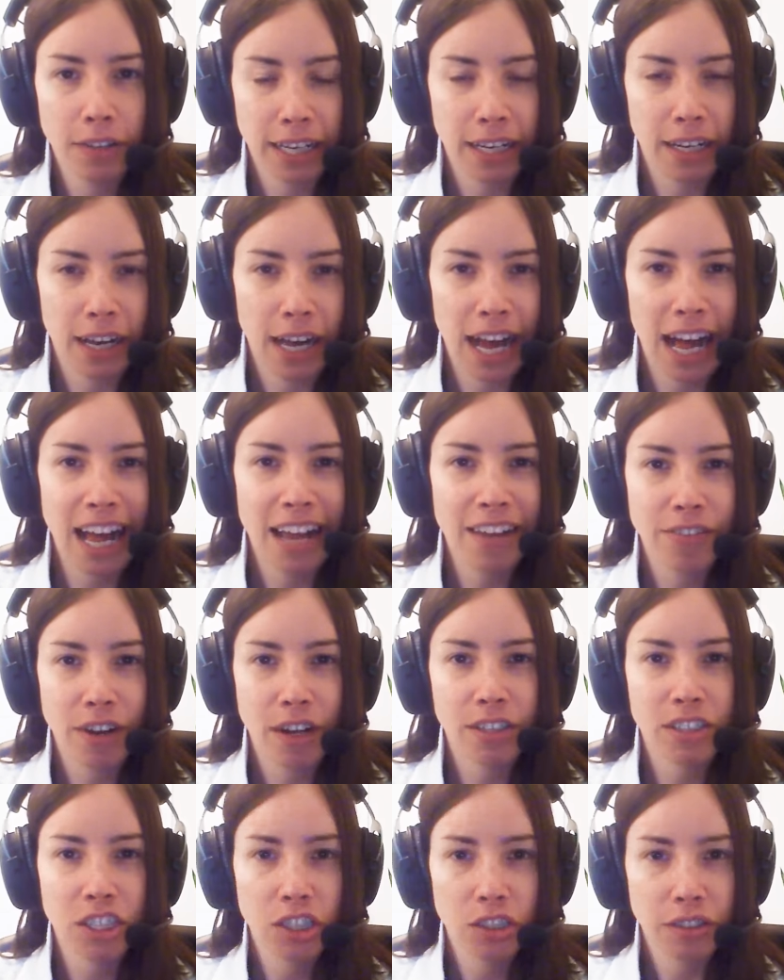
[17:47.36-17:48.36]
like a high
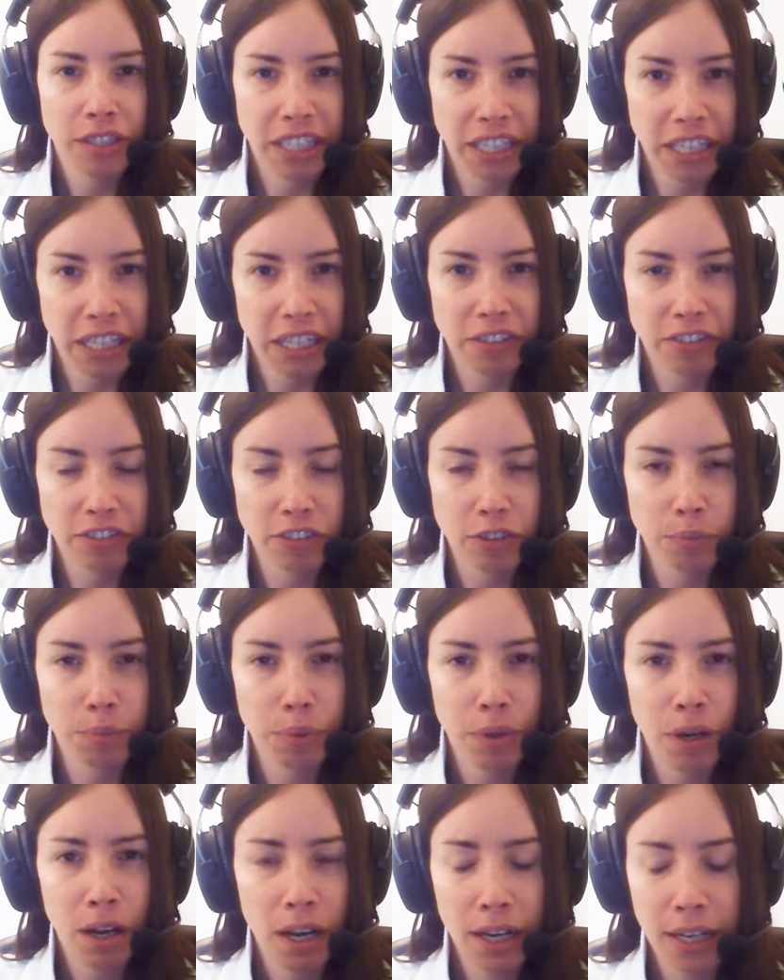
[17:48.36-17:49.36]
volatility year for
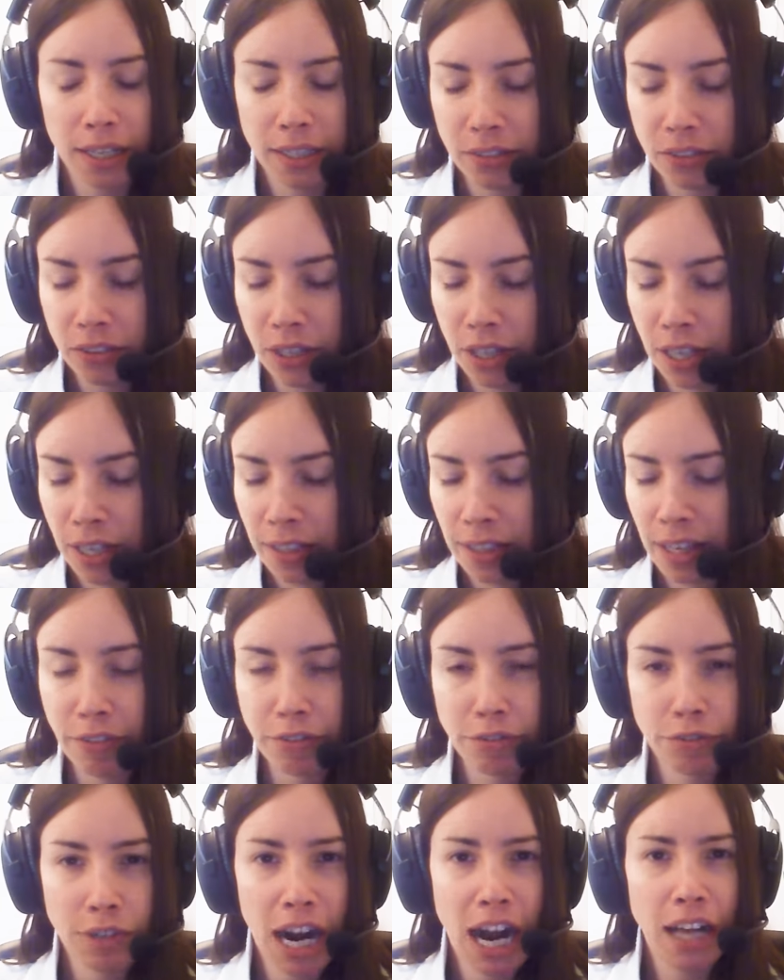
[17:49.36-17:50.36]
bonds.
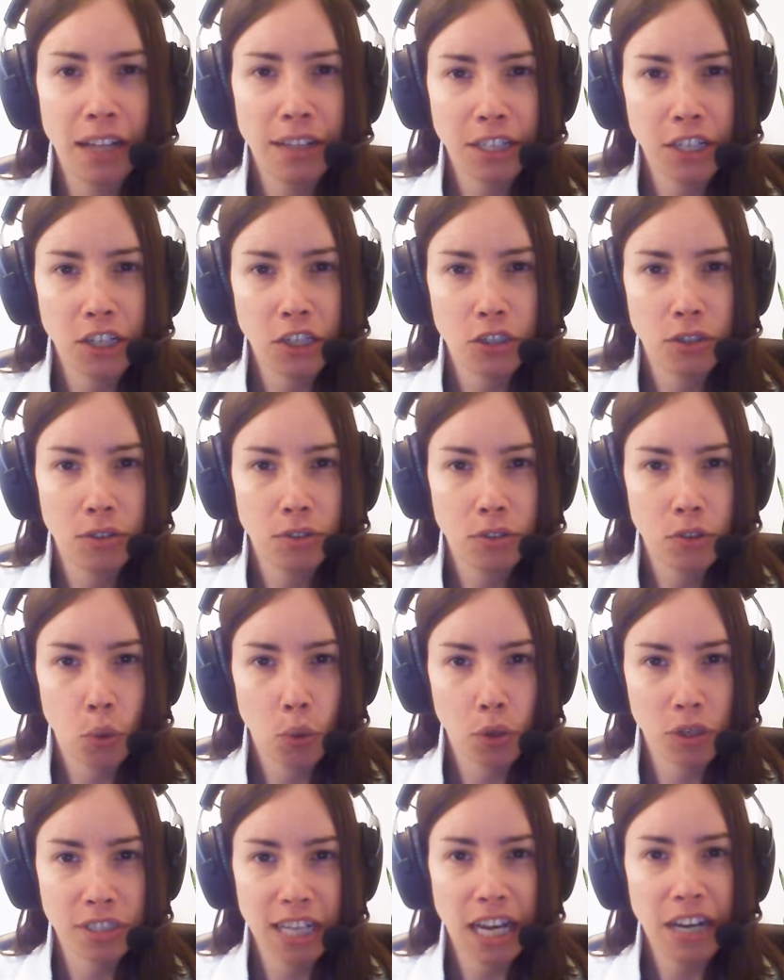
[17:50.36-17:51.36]
They've rallied
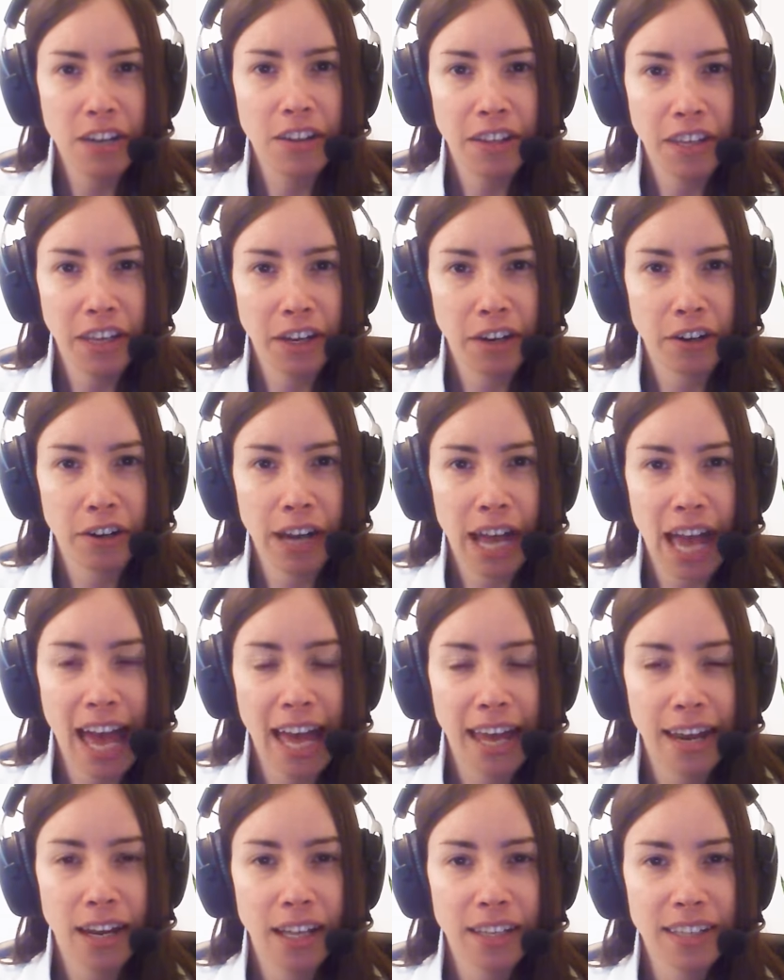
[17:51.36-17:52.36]
towards the end of the year.
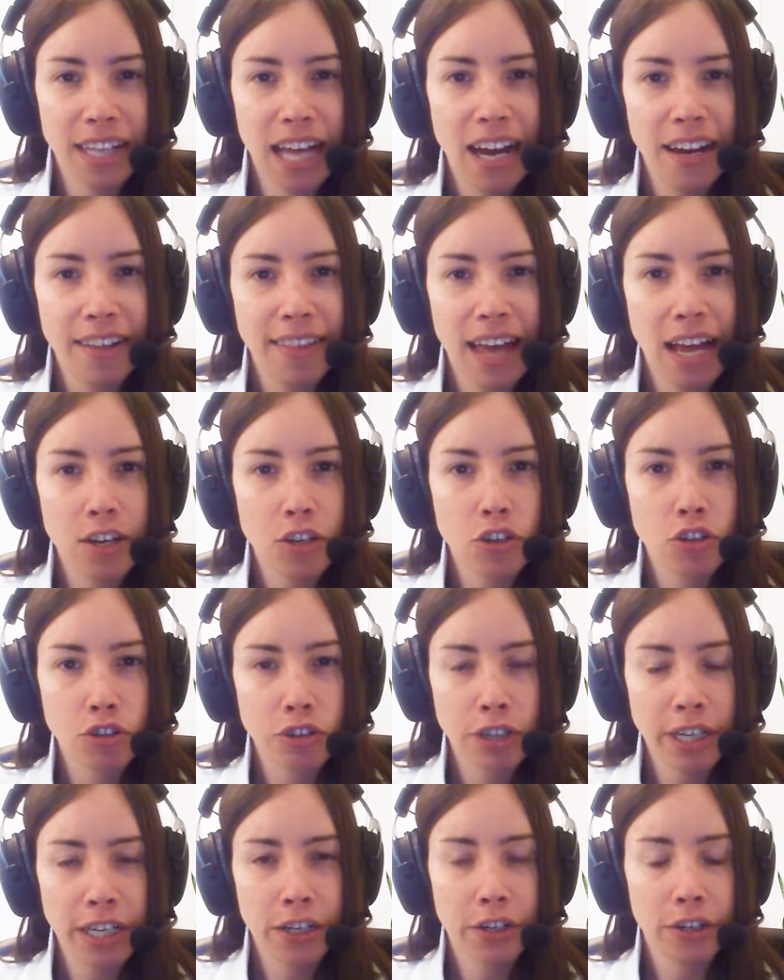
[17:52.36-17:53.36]
And a lot of that
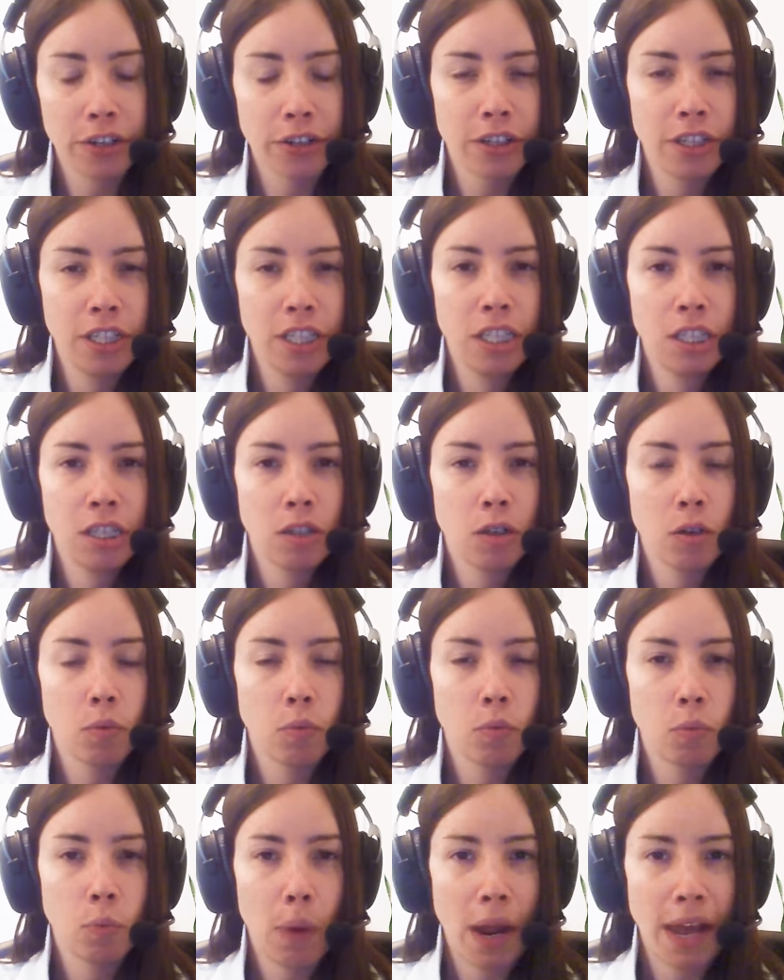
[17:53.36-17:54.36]
triggered
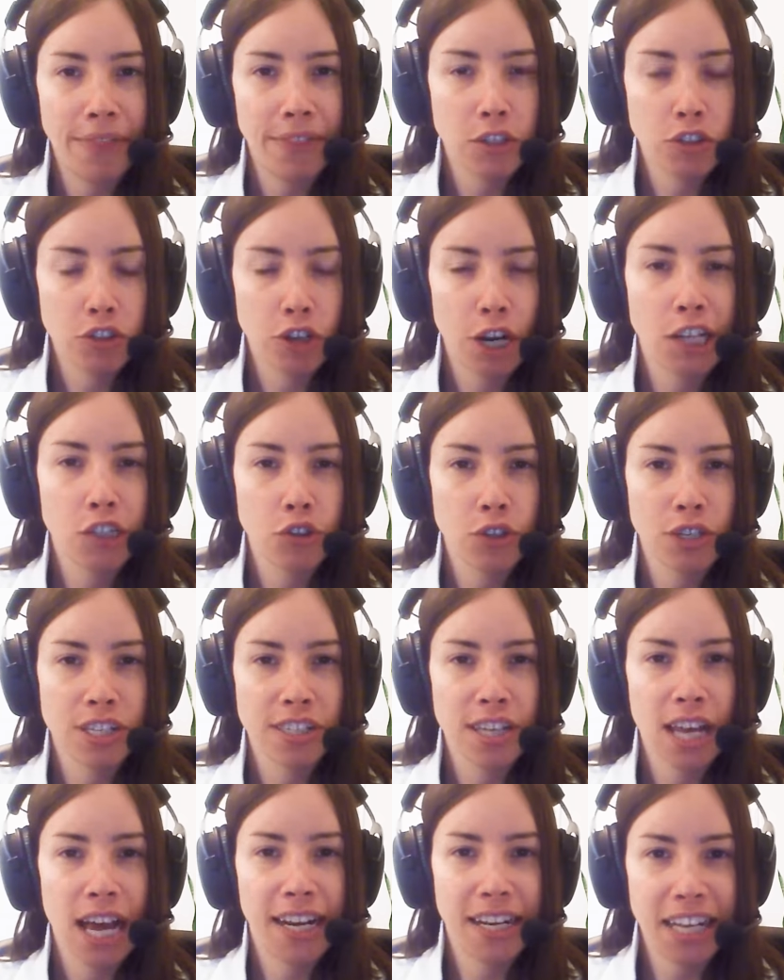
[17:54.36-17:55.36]
when the Treasury
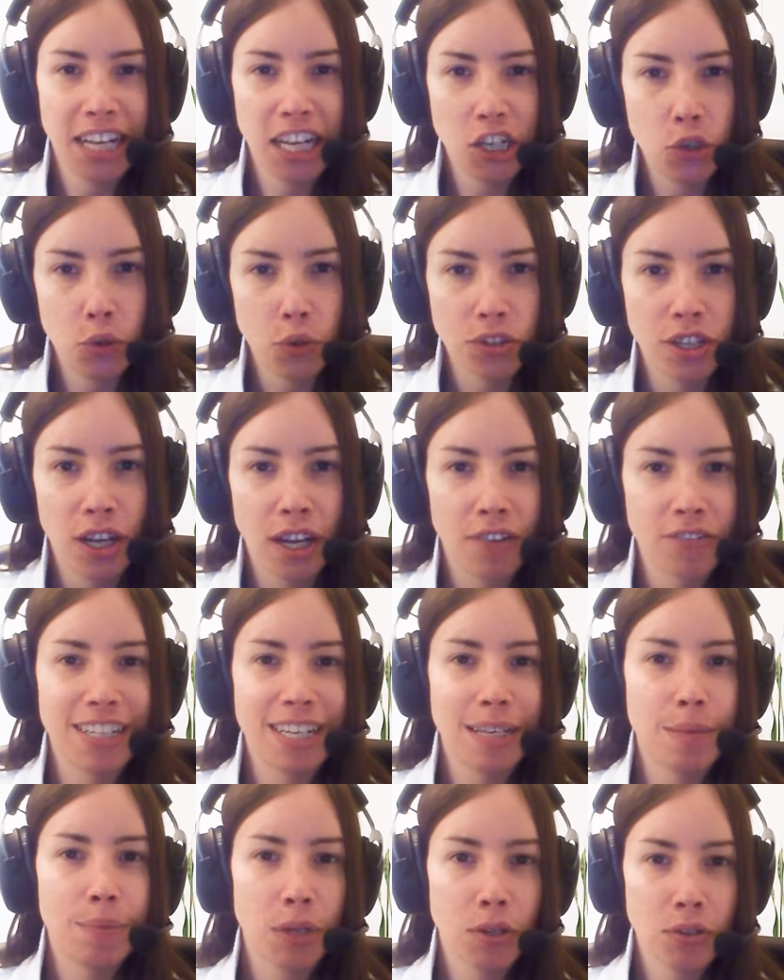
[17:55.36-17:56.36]
decided to issue a ton of
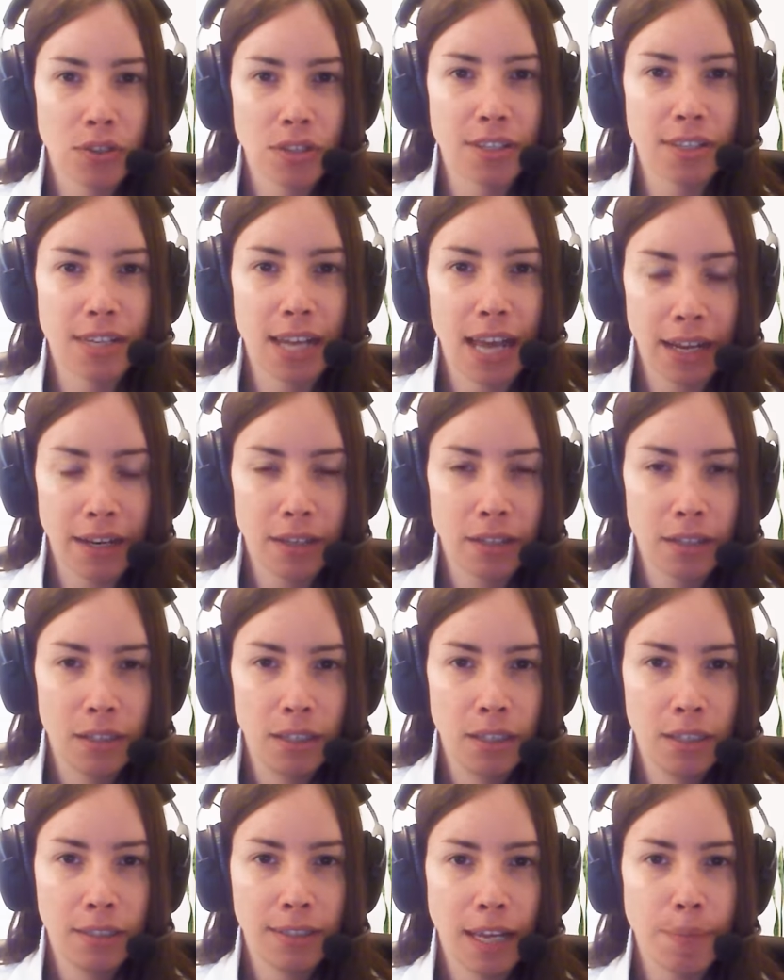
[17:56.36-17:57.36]
T-bills instead.
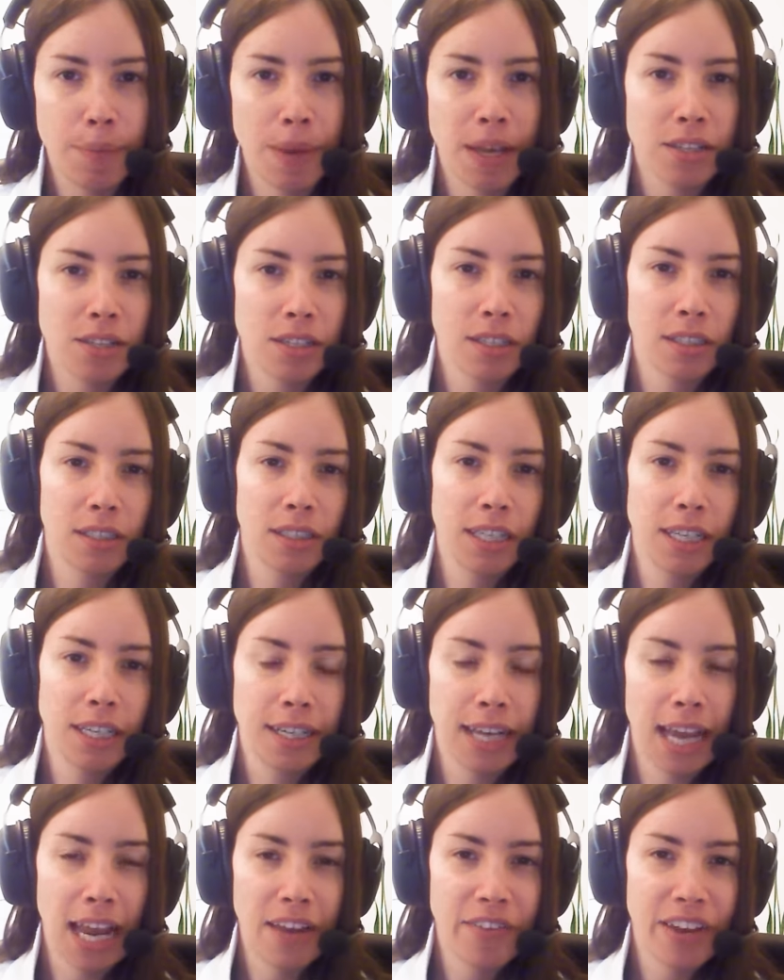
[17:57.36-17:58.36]
They
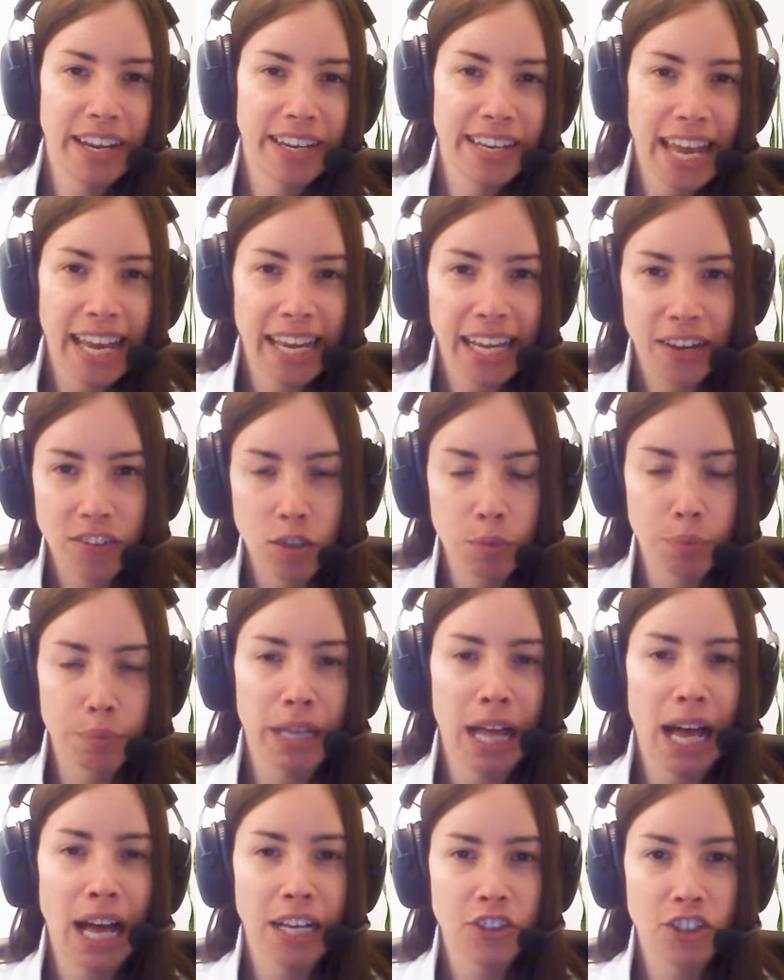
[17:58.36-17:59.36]
basically gave a negative
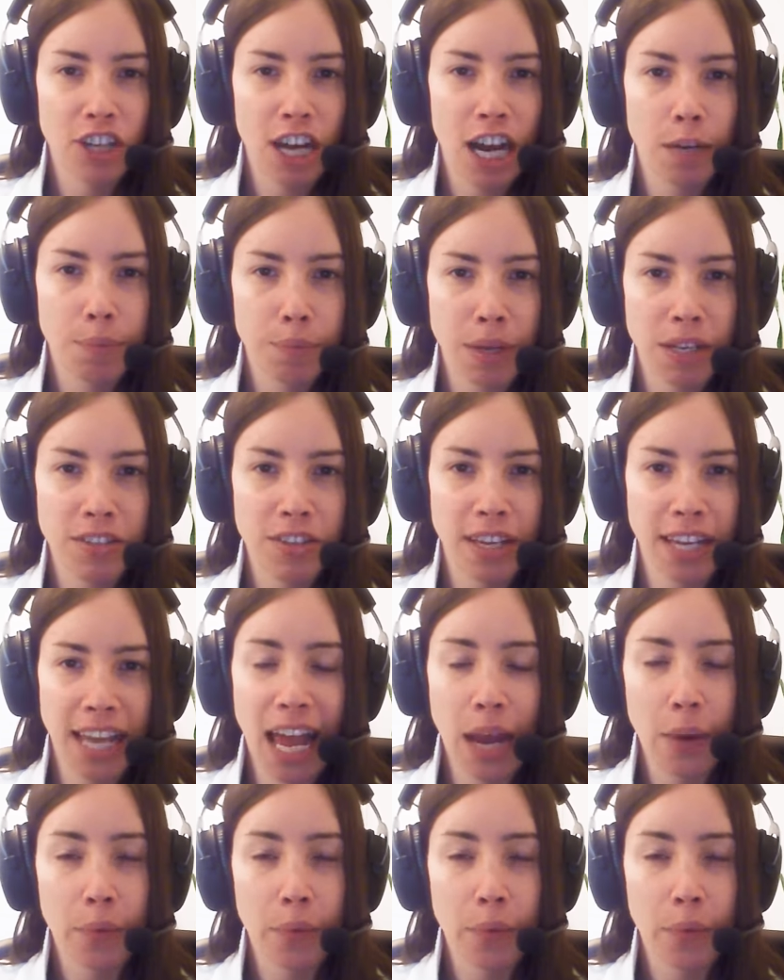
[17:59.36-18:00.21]
supply shock by saying,